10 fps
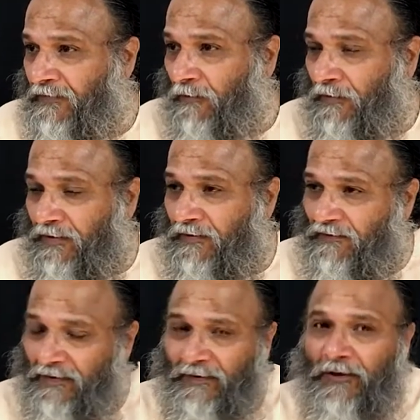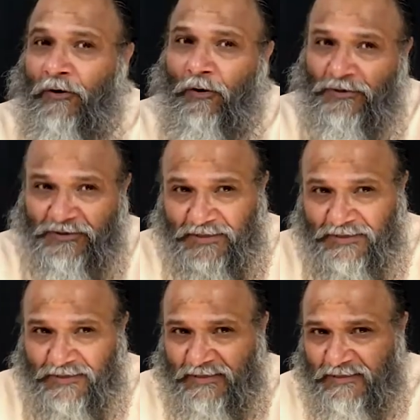So is it the
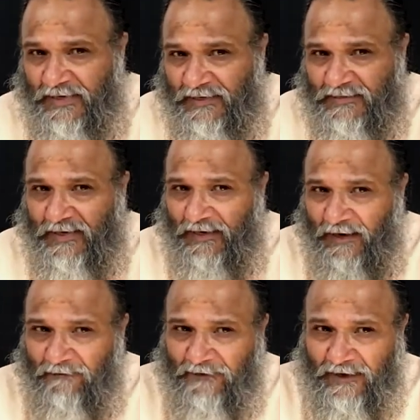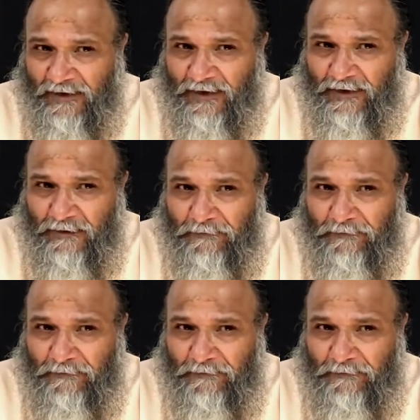consciousness that is getting affected?